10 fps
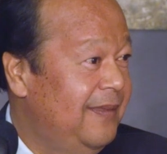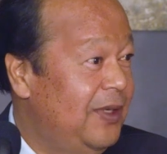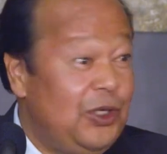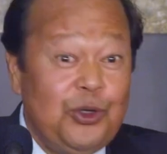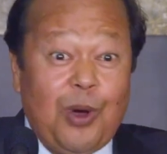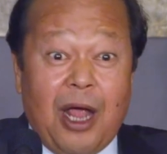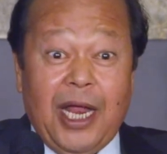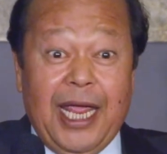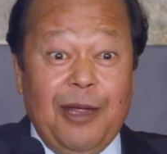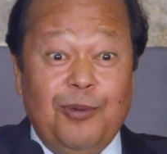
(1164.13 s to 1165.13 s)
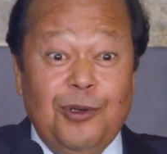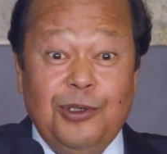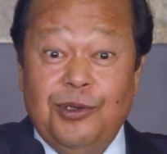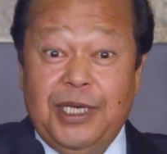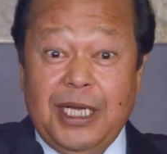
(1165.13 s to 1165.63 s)
you are able
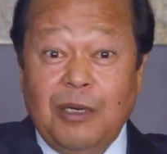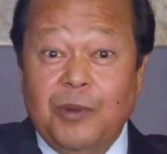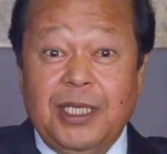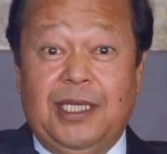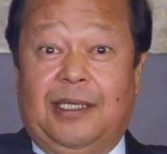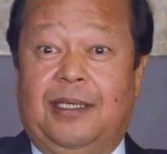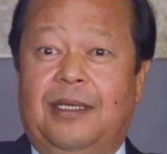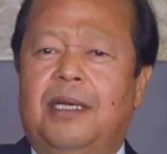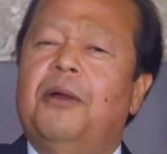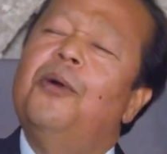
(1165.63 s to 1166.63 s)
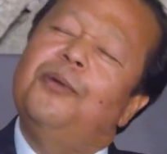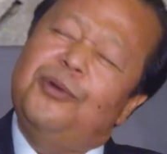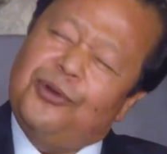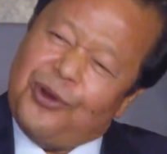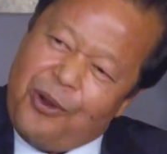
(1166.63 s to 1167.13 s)
to deal with it.
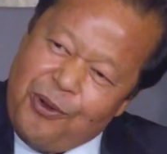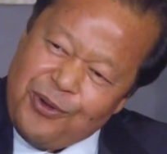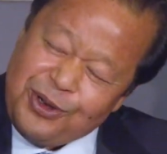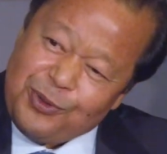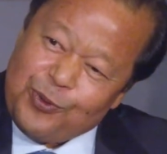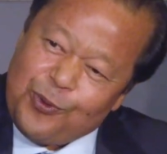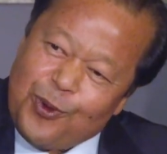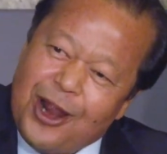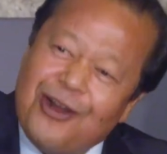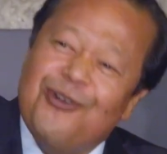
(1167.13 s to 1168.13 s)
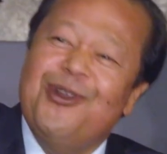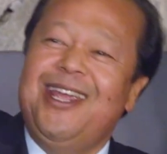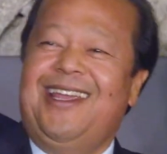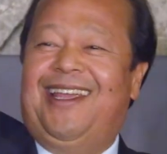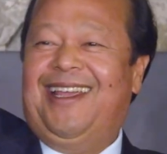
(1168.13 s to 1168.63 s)
Don't
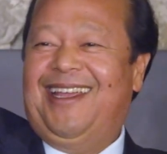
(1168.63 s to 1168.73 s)
worry.